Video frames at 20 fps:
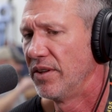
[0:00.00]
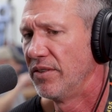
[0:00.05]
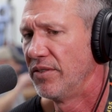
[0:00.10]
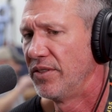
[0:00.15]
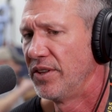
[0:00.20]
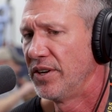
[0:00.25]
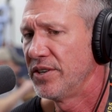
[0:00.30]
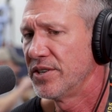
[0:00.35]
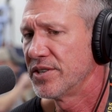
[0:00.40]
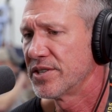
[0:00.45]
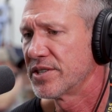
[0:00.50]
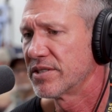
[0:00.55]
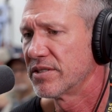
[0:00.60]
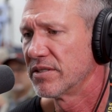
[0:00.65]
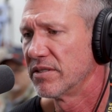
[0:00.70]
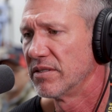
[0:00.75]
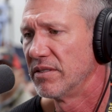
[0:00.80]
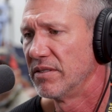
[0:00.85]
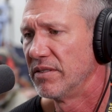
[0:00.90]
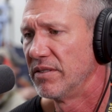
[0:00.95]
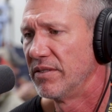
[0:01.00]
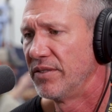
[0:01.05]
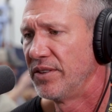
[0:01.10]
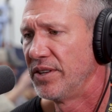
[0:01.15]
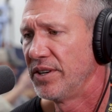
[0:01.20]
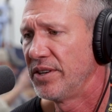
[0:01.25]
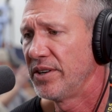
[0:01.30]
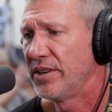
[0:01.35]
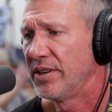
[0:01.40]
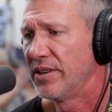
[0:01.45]
there's,
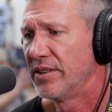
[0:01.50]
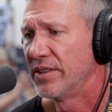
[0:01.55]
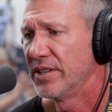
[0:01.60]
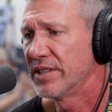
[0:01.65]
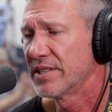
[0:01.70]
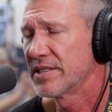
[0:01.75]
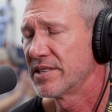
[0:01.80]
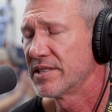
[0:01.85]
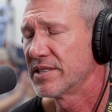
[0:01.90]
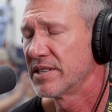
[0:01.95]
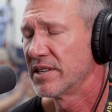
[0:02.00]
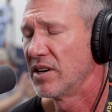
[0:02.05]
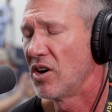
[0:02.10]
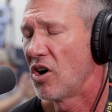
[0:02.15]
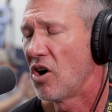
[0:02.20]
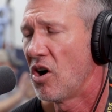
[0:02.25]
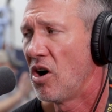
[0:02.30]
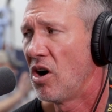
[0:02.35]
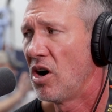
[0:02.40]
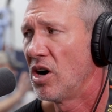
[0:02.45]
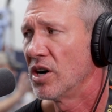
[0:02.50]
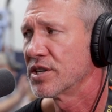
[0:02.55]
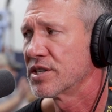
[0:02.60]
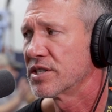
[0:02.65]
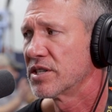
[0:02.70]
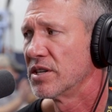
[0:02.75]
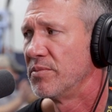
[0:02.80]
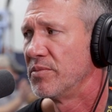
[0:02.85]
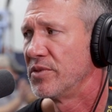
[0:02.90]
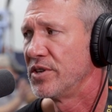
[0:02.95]
there, this is an
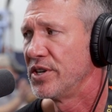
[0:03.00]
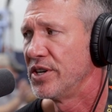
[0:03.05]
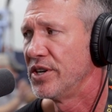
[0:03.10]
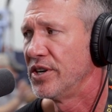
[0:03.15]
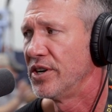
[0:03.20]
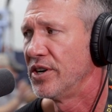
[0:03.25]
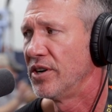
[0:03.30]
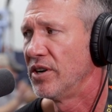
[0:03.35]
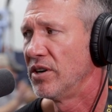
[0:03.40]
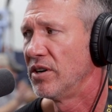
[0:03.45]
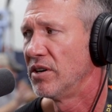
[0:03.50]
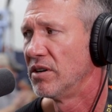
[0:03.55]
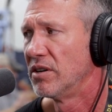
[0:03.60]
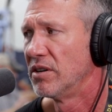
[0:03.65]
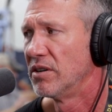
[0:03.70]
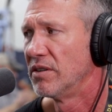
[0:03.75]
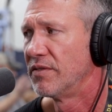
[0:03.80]
awesome year